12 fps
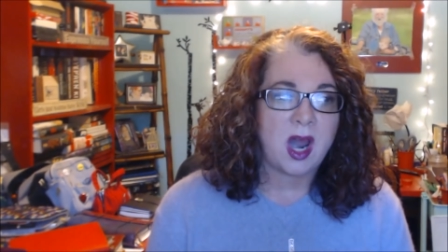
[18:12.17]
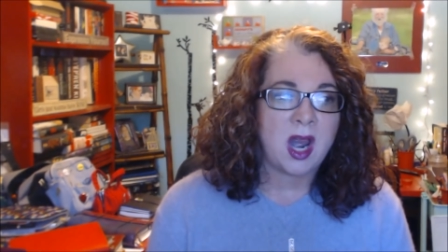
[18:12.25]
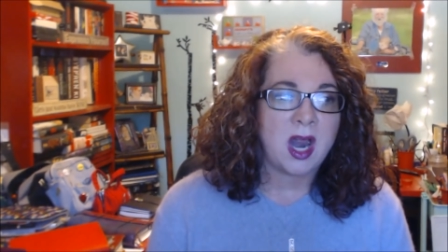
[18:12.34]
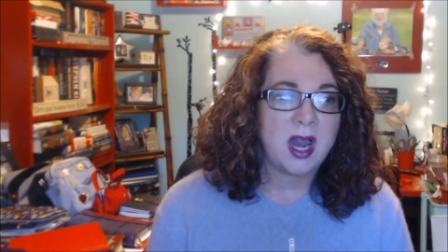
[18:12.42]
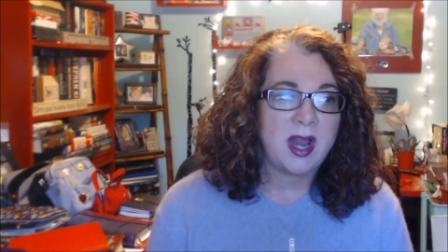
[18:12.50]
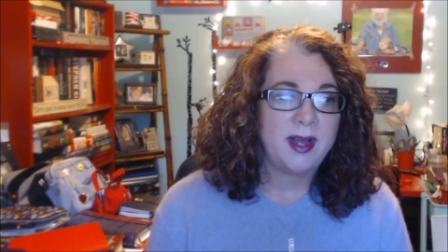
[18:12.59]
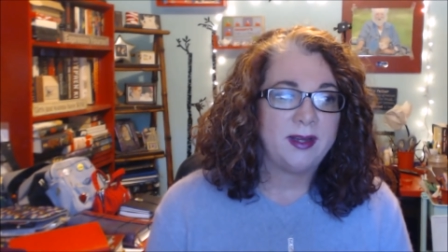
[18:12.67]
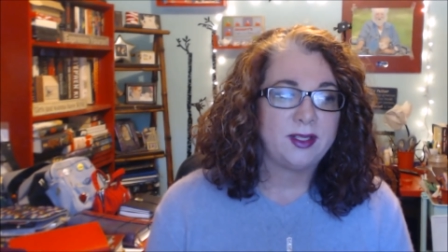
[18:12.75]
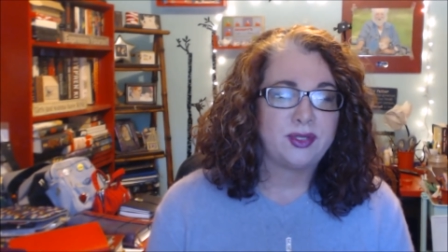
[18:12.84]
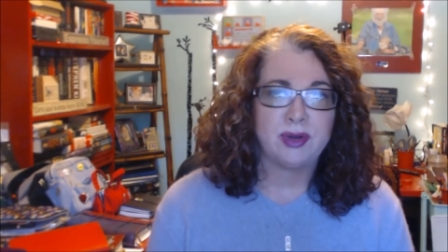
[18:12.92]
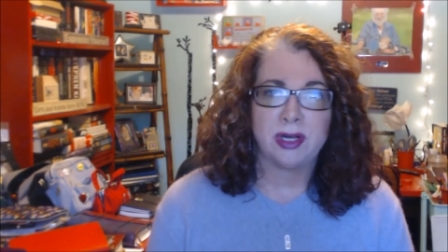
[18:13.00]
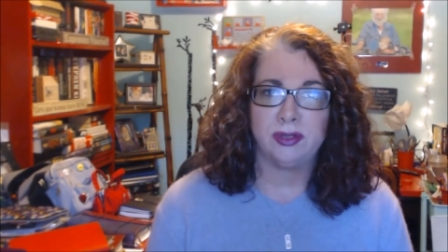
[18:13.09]
I
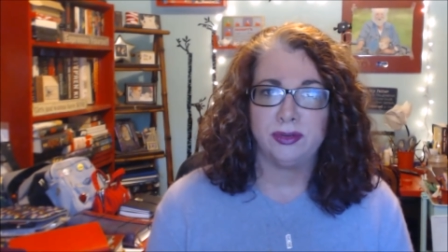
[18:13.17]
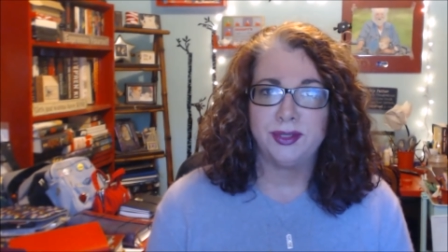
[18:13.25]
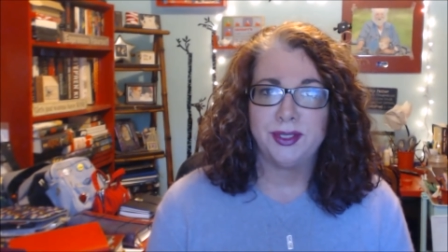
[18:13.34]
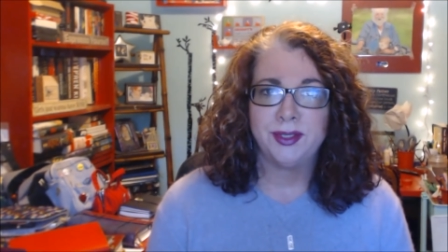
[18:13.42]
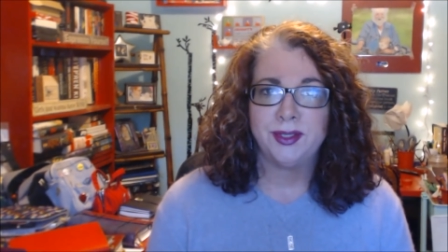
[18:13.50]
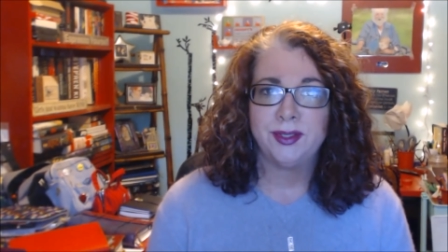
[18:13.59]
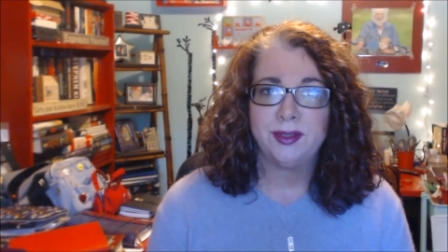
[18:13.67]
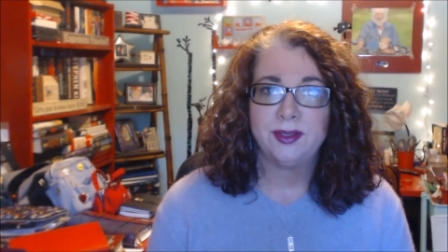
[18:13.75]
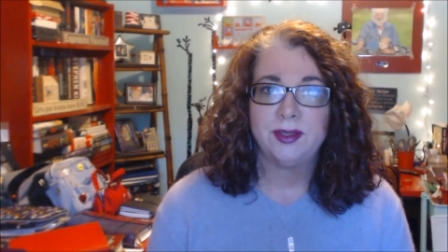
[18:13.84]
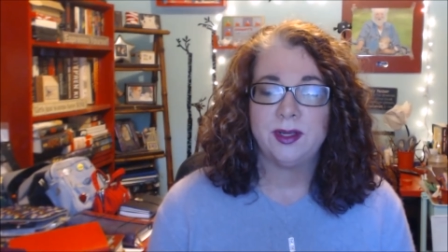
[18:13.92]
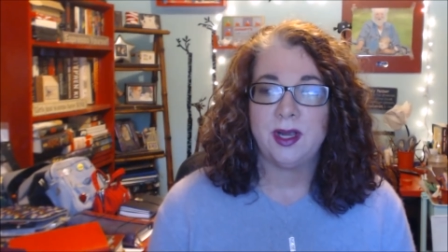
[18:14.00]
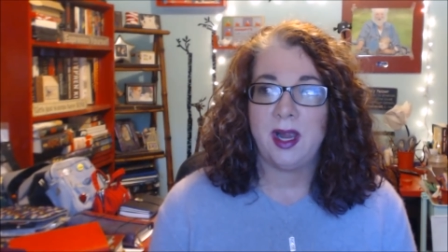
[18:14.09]
struggled,
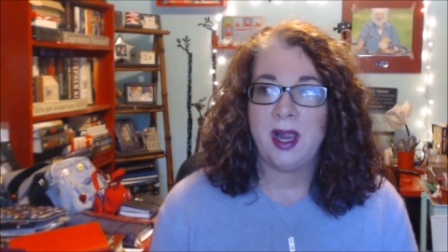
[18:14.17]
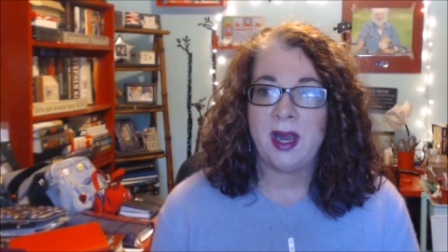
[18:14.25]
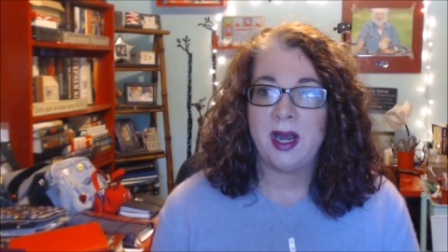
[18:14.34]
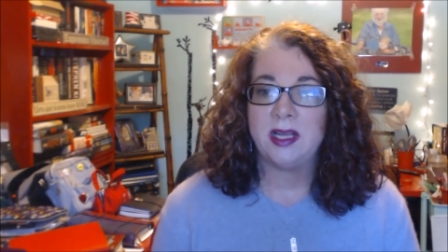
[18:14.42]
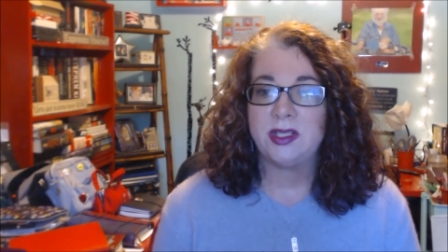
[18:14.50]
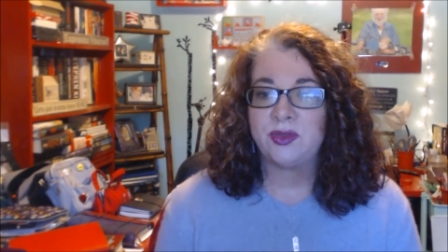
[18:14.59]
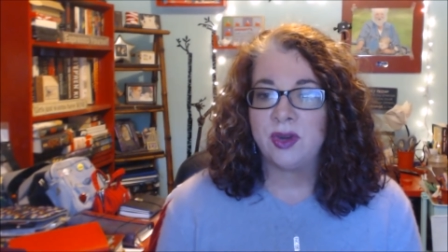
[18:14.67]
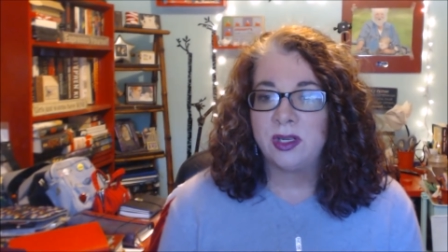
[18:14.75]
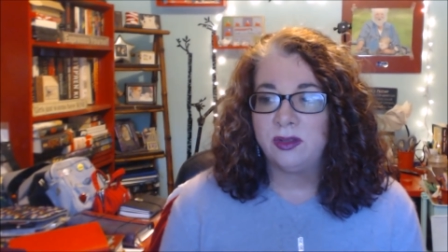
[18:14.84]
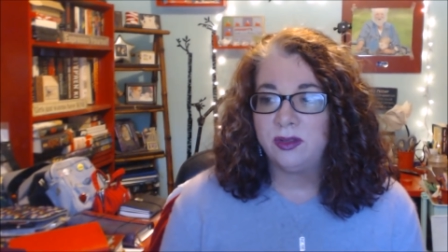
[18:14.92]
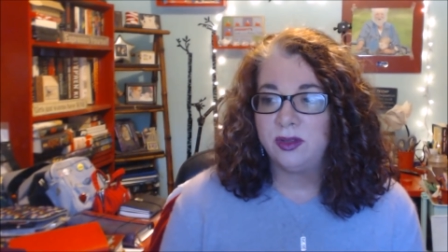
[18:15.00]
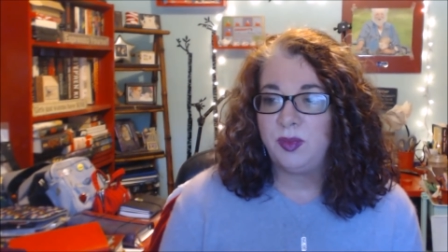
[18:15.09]
and I
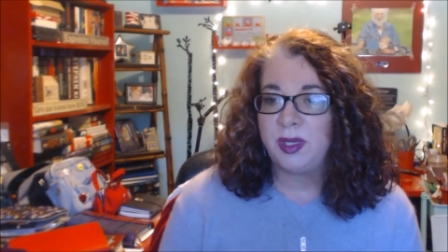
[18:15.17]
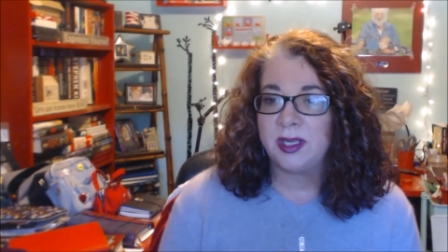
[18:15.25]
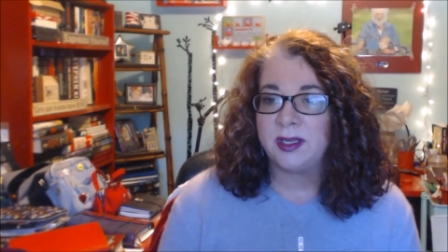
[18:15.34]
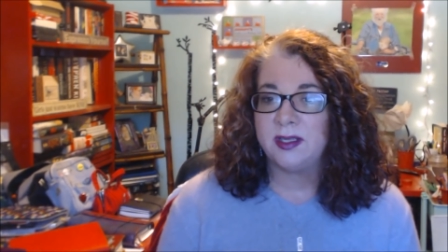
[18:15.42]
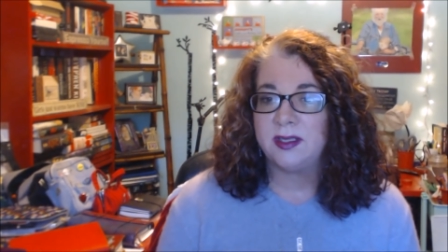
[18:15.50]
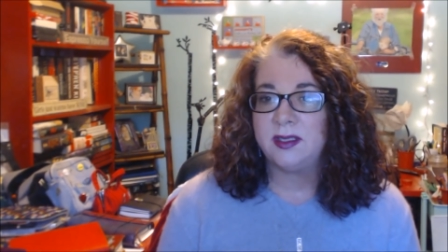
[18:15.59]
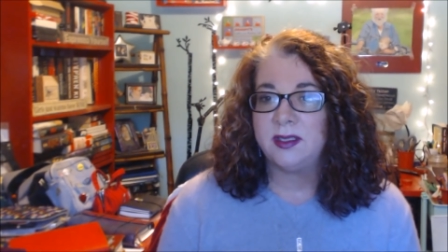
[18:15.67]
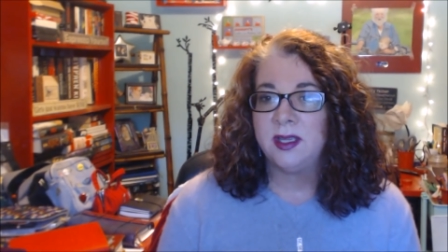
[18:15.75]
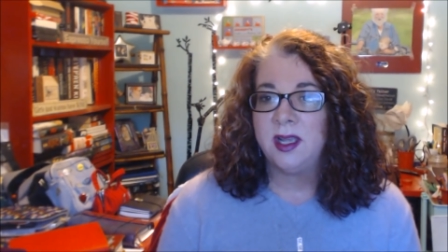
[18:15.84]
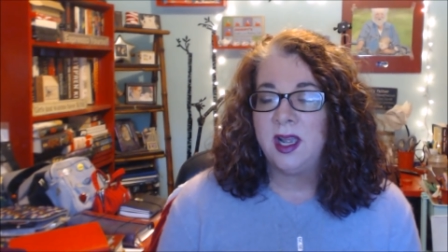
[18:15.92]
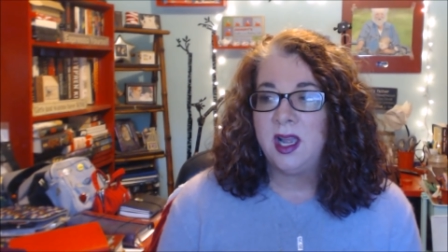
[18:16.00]
struggled because